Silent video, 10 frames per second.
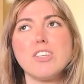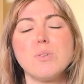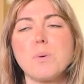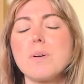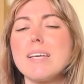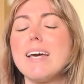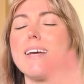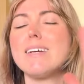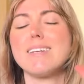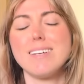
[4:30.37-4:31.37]
you're
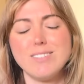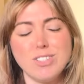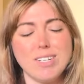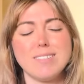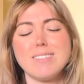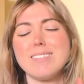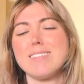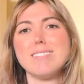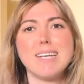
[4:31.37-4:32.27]
getting just the